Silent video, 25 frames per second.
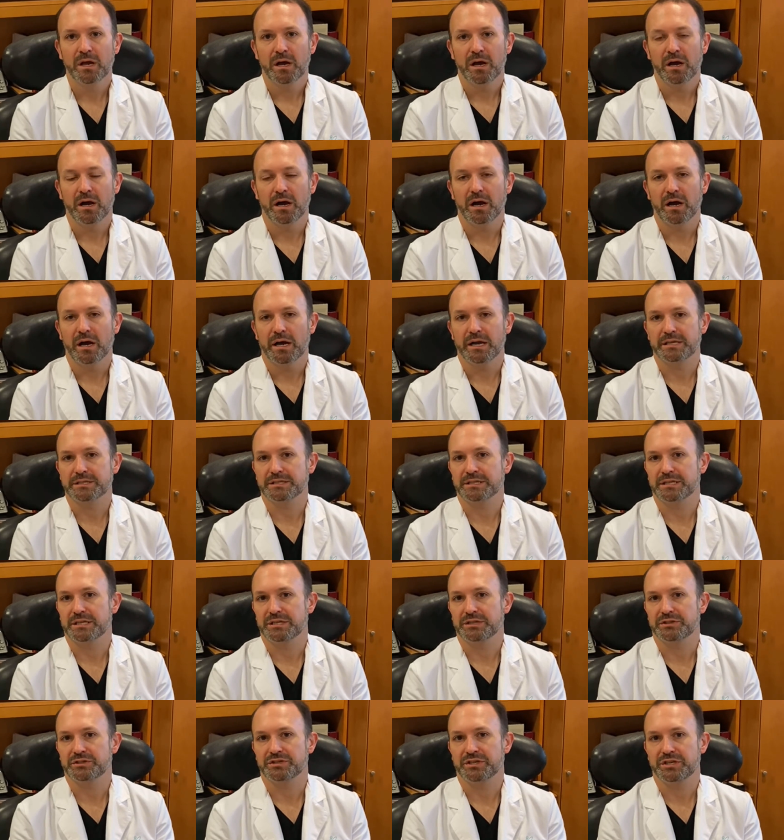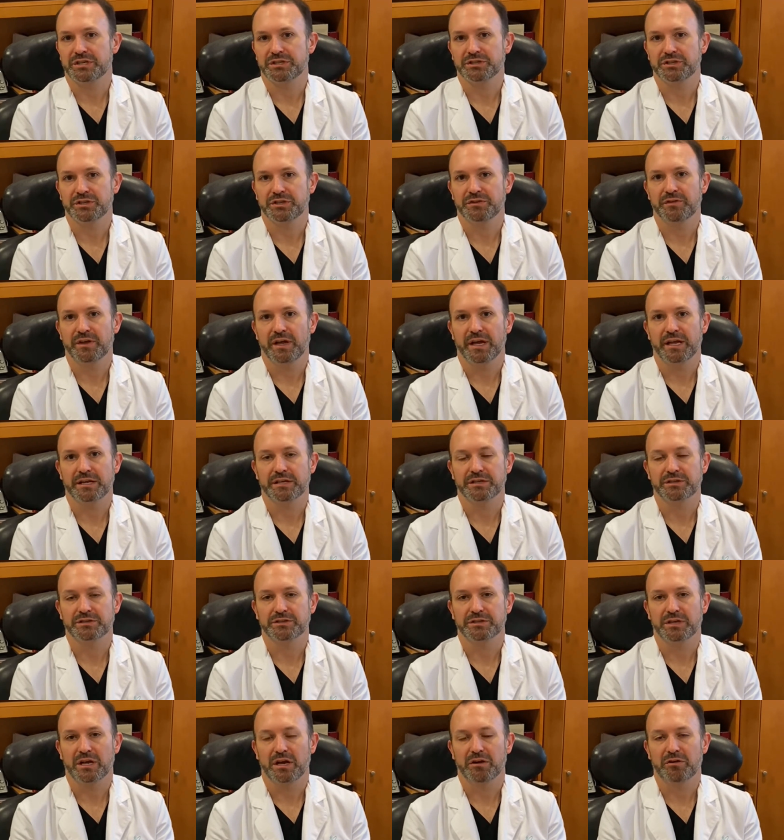It's an incision that
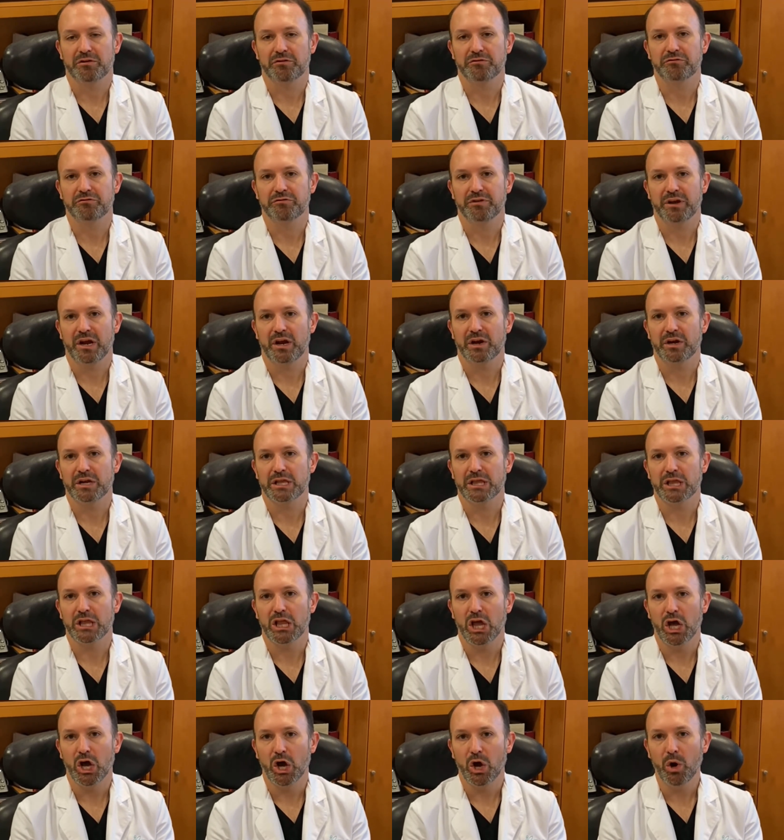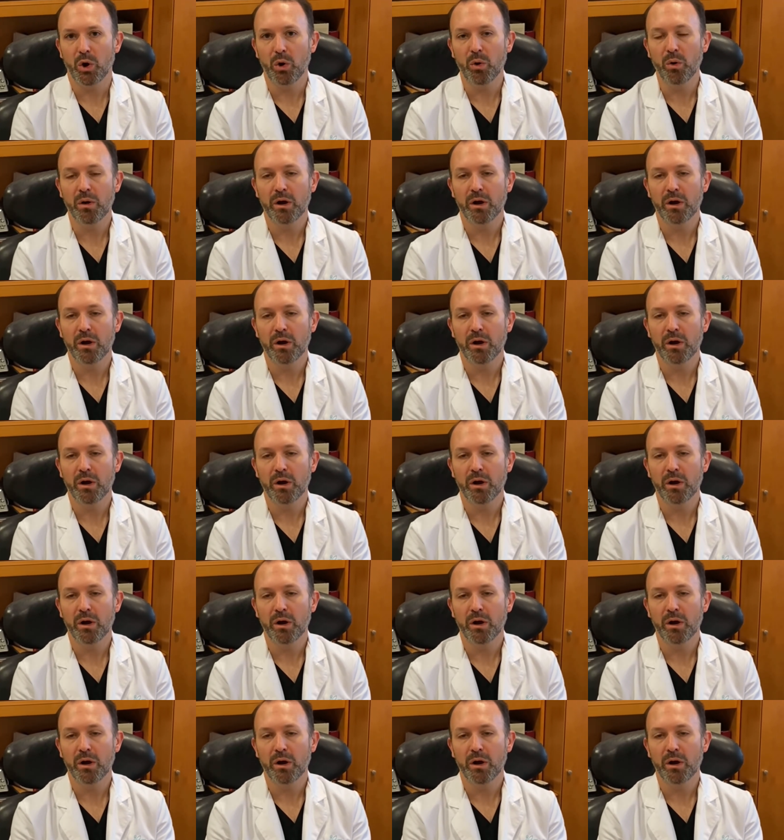is very low.